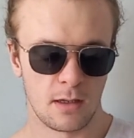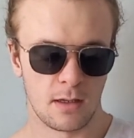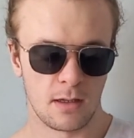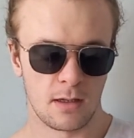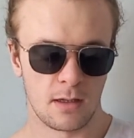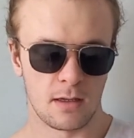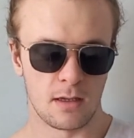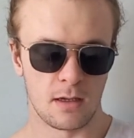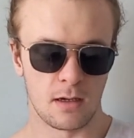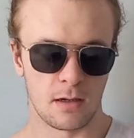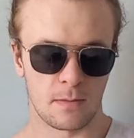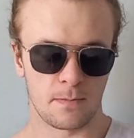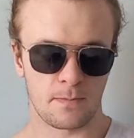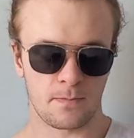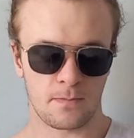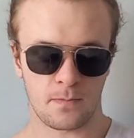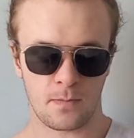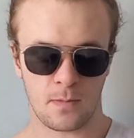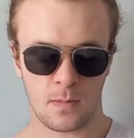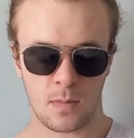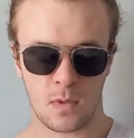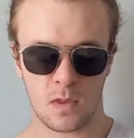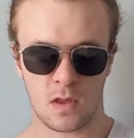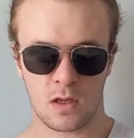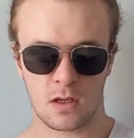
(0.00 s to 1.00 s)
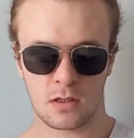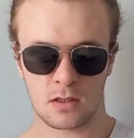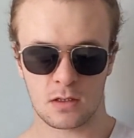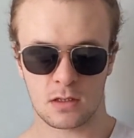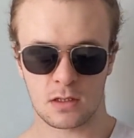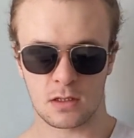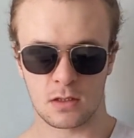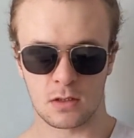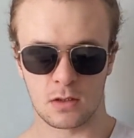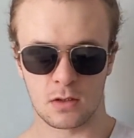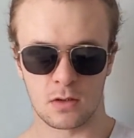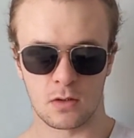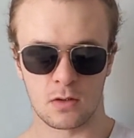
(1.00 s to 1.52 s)
yeah,
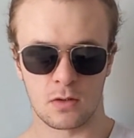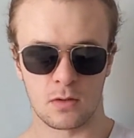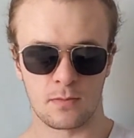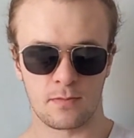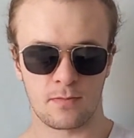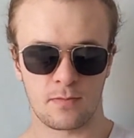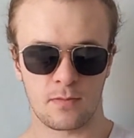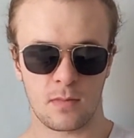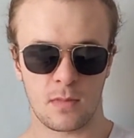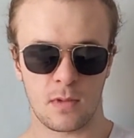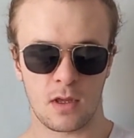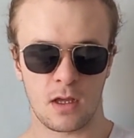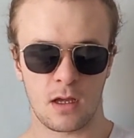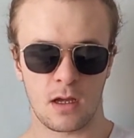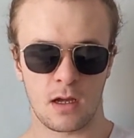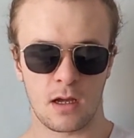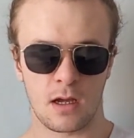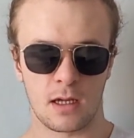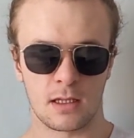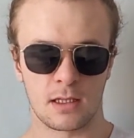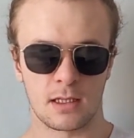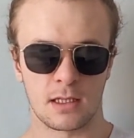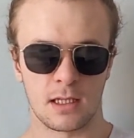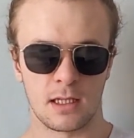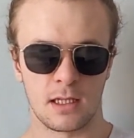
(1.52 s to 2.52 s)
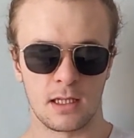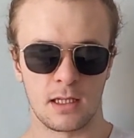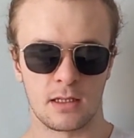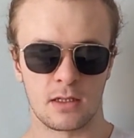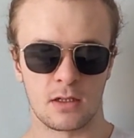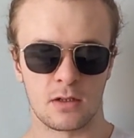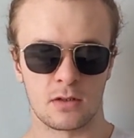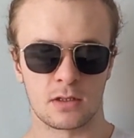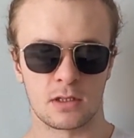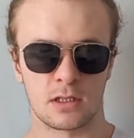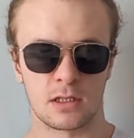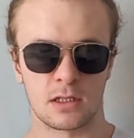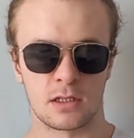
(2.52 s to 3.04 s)
so ideally
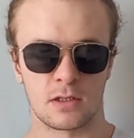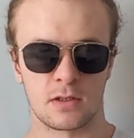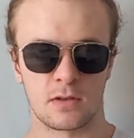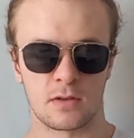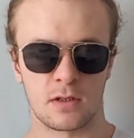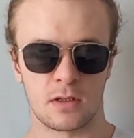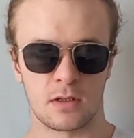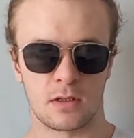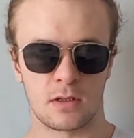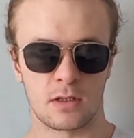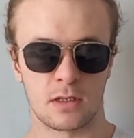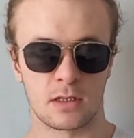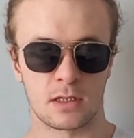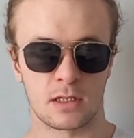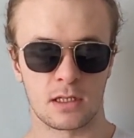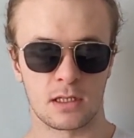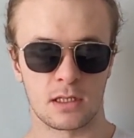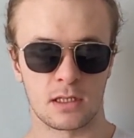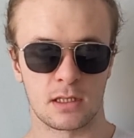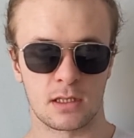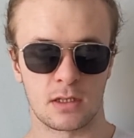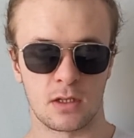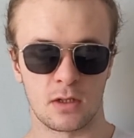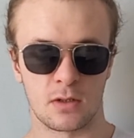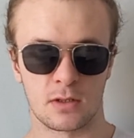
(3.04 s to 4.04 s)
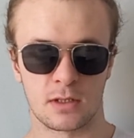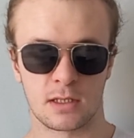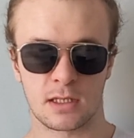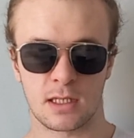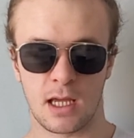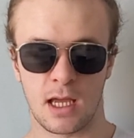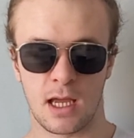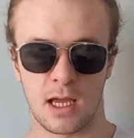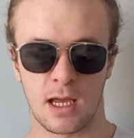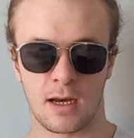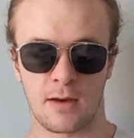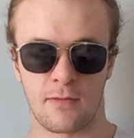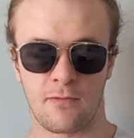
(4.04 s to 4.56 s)
dosage. This is dosed
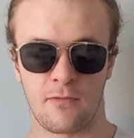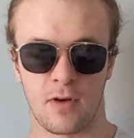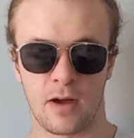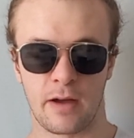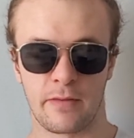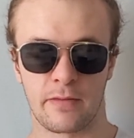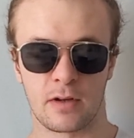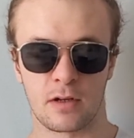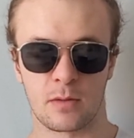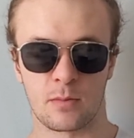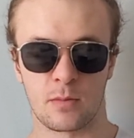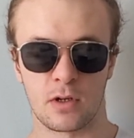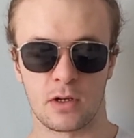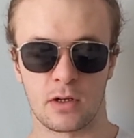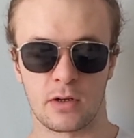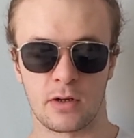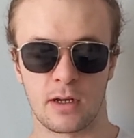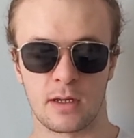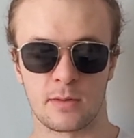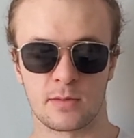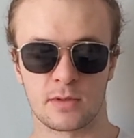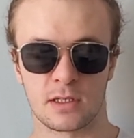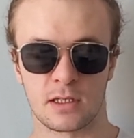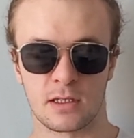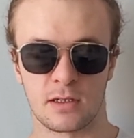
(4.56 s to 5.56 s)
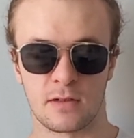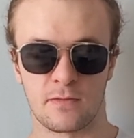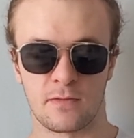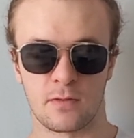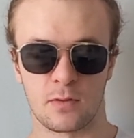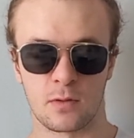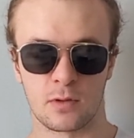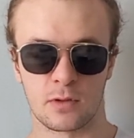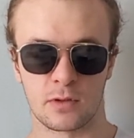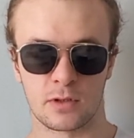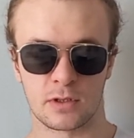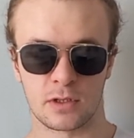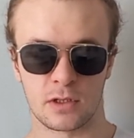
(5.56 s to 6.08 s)
at 500 milligrams in a
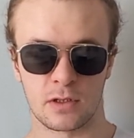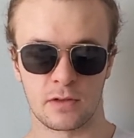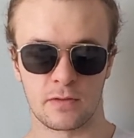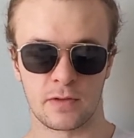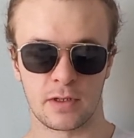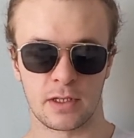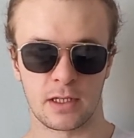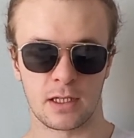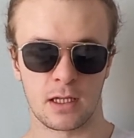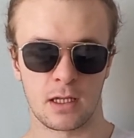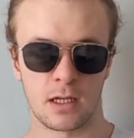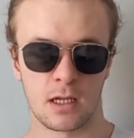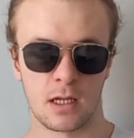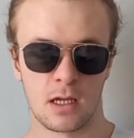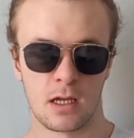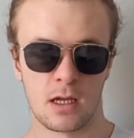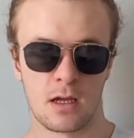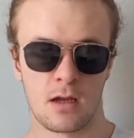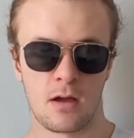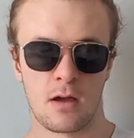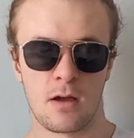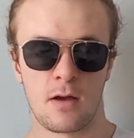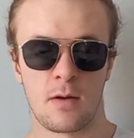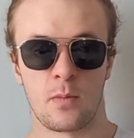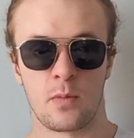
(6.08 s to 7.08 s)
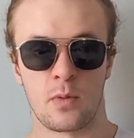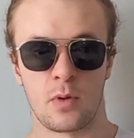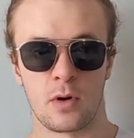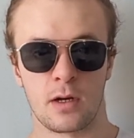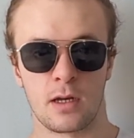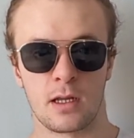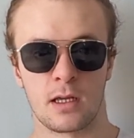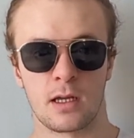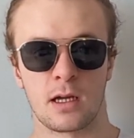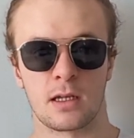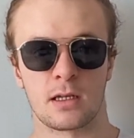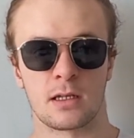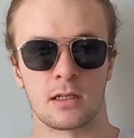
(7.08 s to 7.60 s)
full serving.
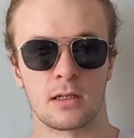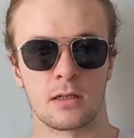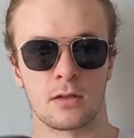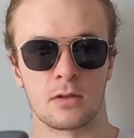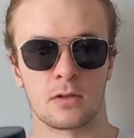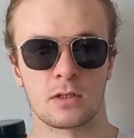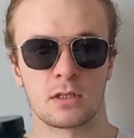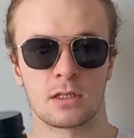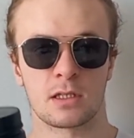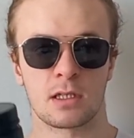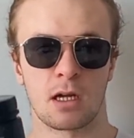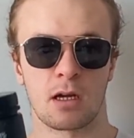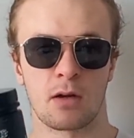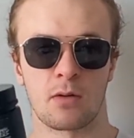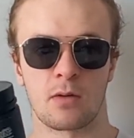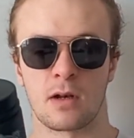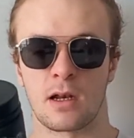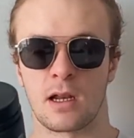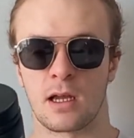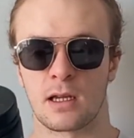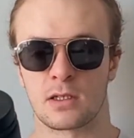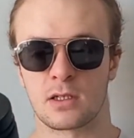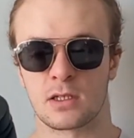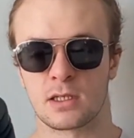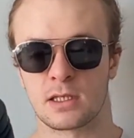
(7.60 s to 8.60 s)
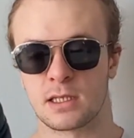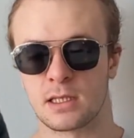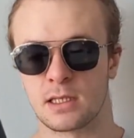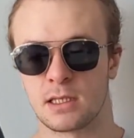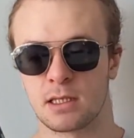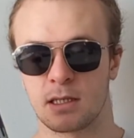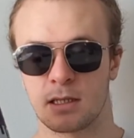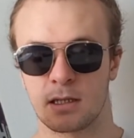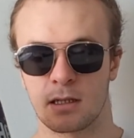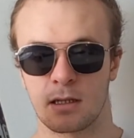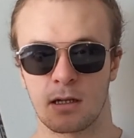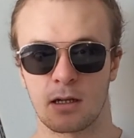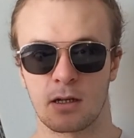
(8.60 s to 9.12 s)
Pretty underdosed. I would like to
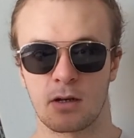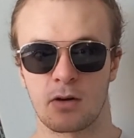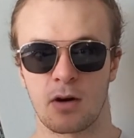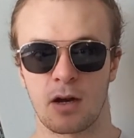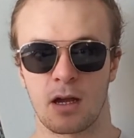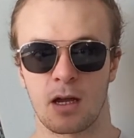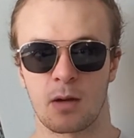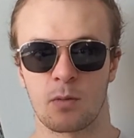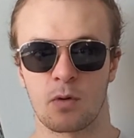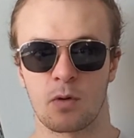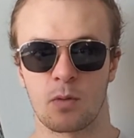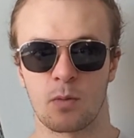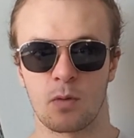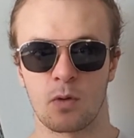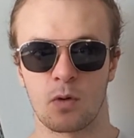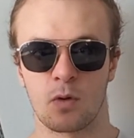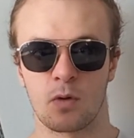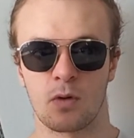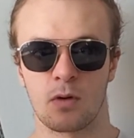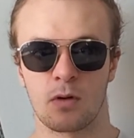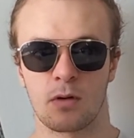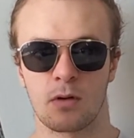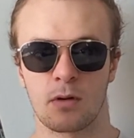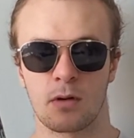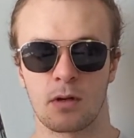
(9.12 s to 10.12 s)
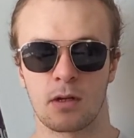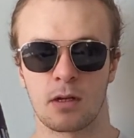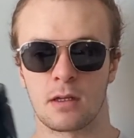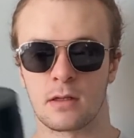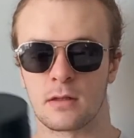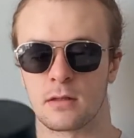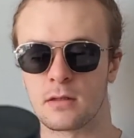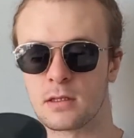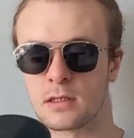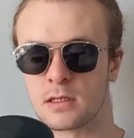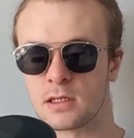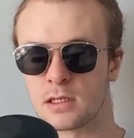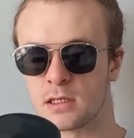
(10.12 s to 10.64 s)
see a gram or more.
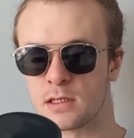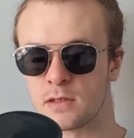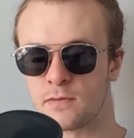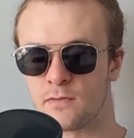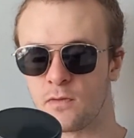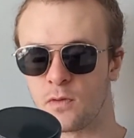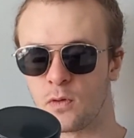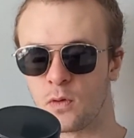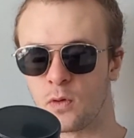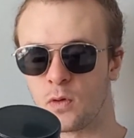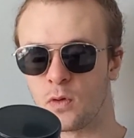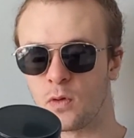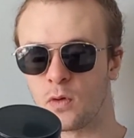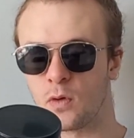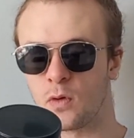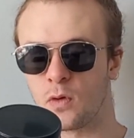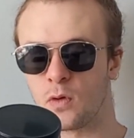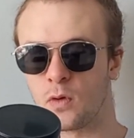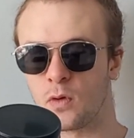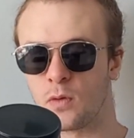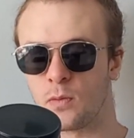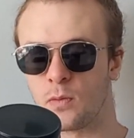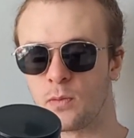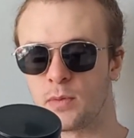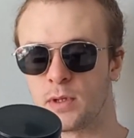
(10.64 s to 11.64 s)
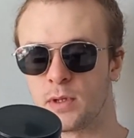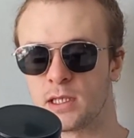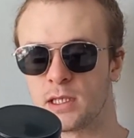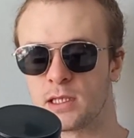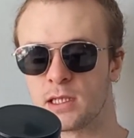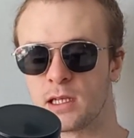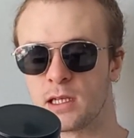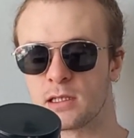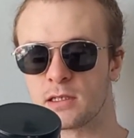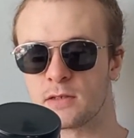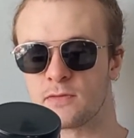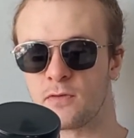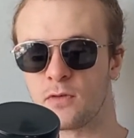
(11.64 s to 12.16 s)
This is for
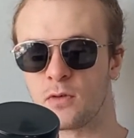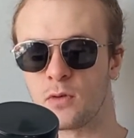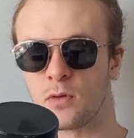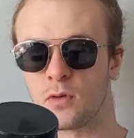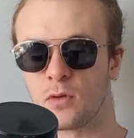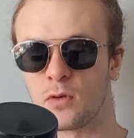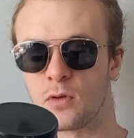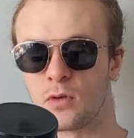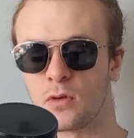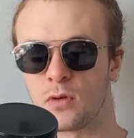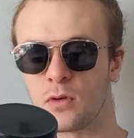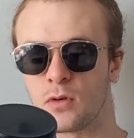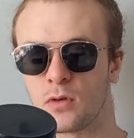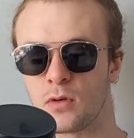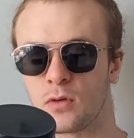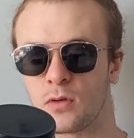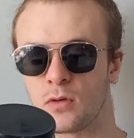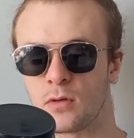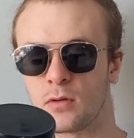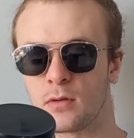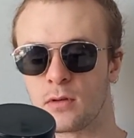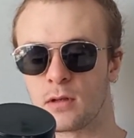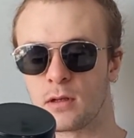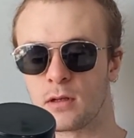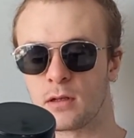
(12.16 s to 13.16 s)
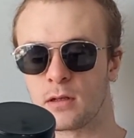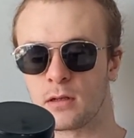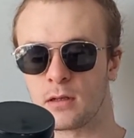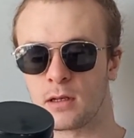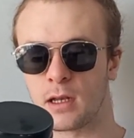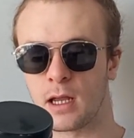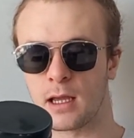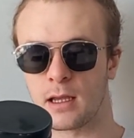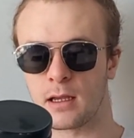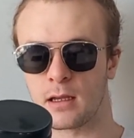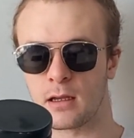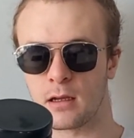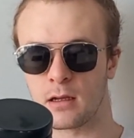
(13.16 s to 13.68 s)
betaine is for
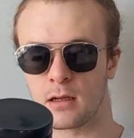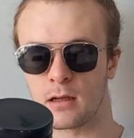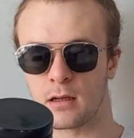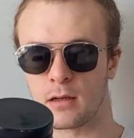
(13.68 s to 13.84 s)
like